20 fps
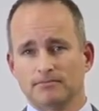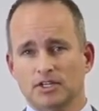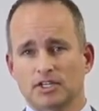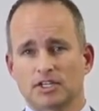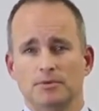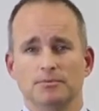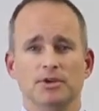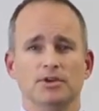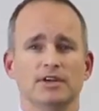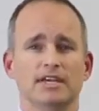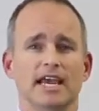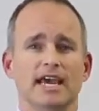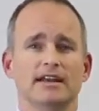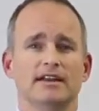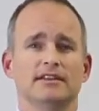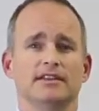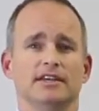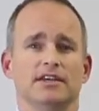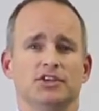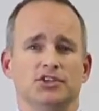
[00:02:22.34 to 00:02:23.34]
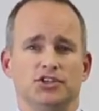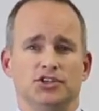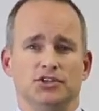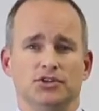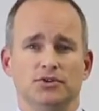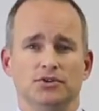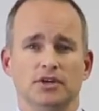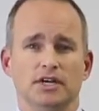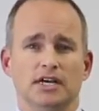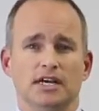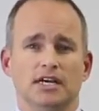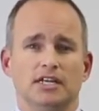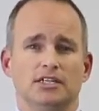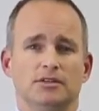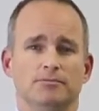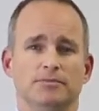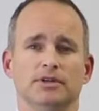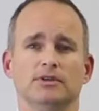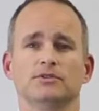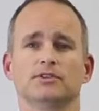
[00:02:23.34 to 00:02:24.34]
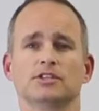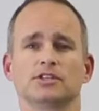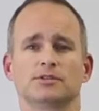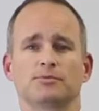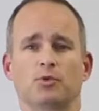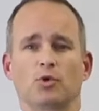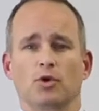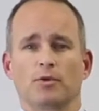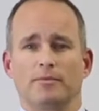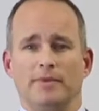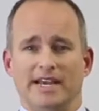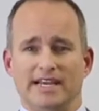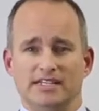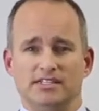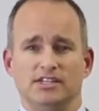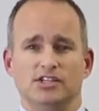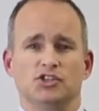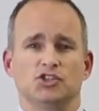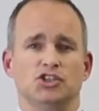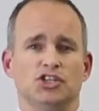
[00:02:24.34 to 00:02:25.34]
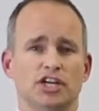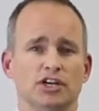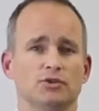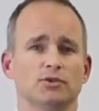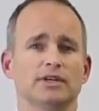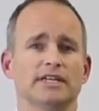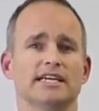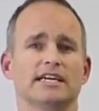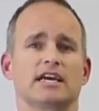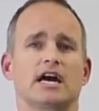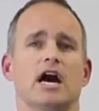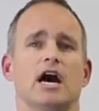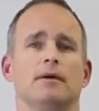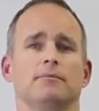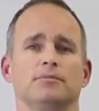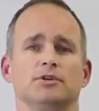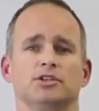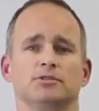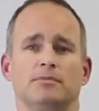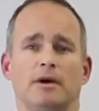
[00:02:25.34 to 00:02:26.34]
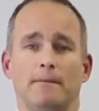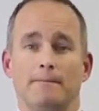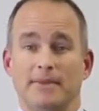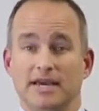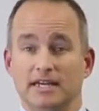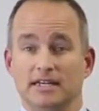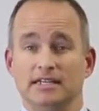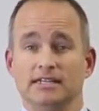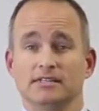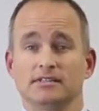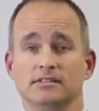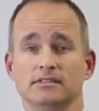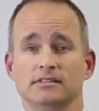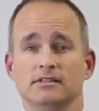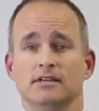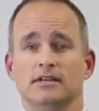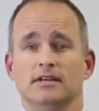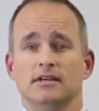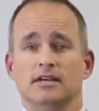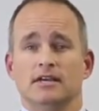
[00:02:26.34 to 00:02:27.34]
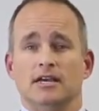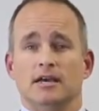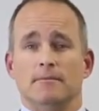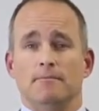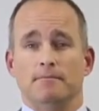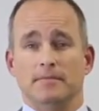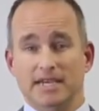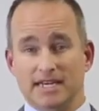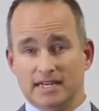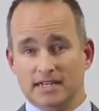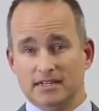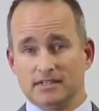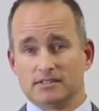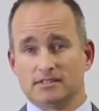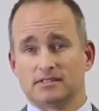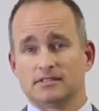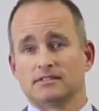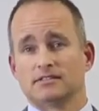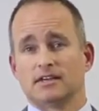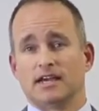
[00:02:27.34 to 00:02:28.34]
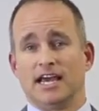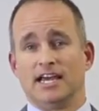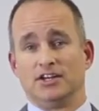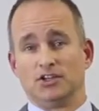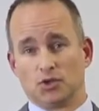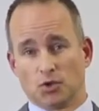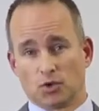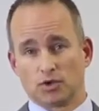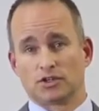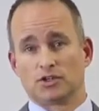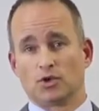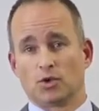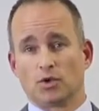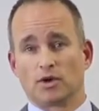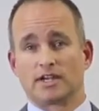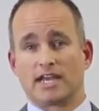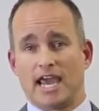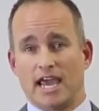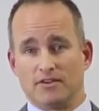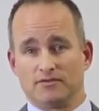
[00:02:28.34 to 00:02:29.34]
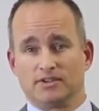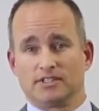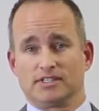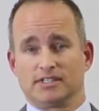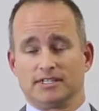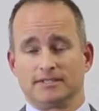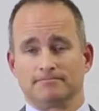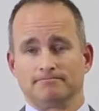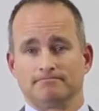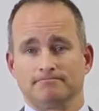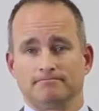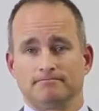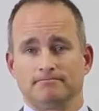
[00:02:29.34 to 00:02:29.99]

Communicating the issue to build the support base is generally accomplished by mailings, meetings, and door-to-door canvassing.